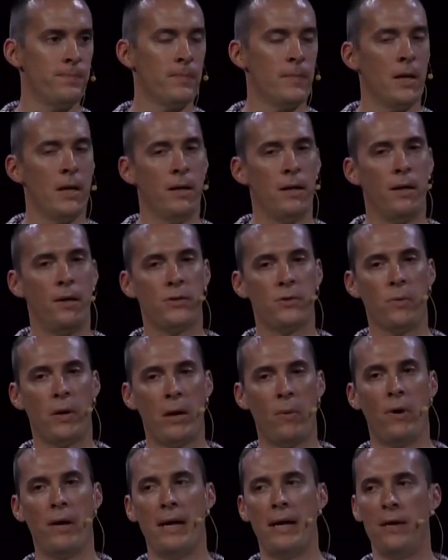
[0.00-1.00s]
Here's what I
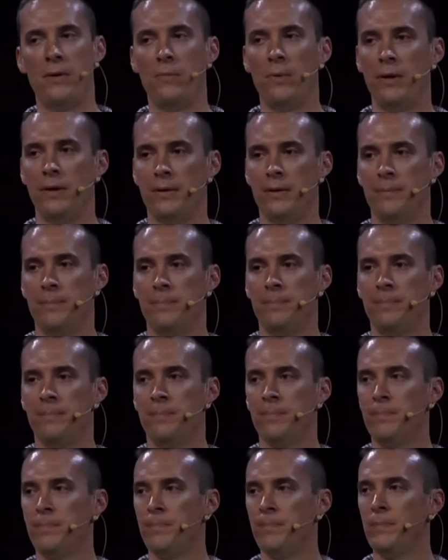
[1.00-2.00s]
want to end with.
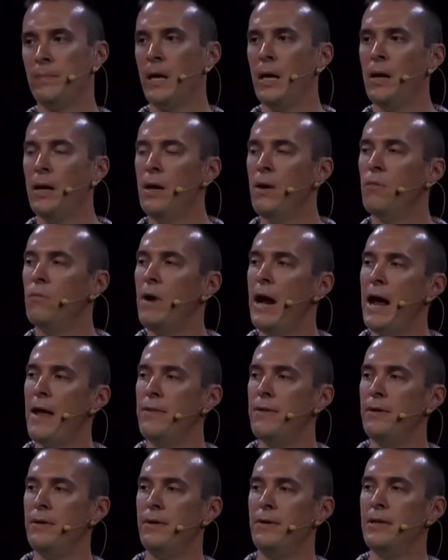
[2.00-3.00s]

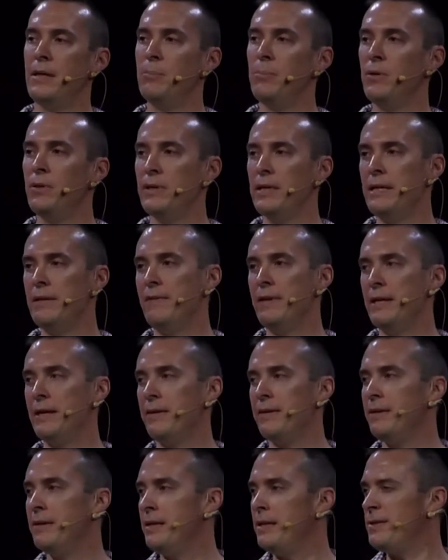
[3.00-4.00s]
Rather than
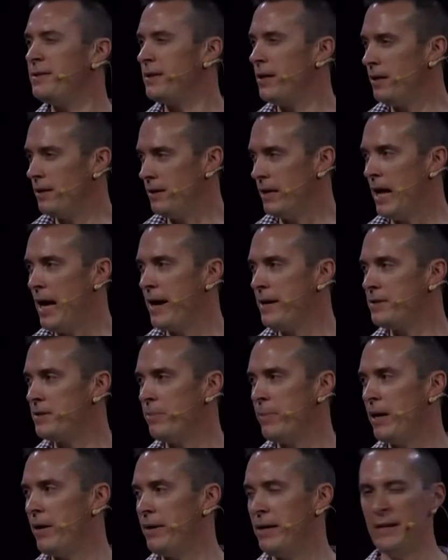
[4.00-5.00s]
believing these lies
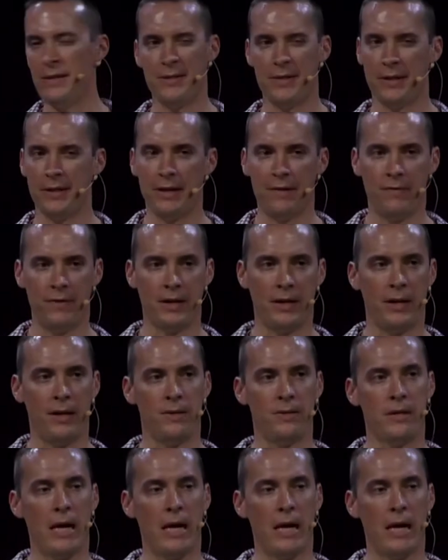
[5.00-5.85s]
about insignificance,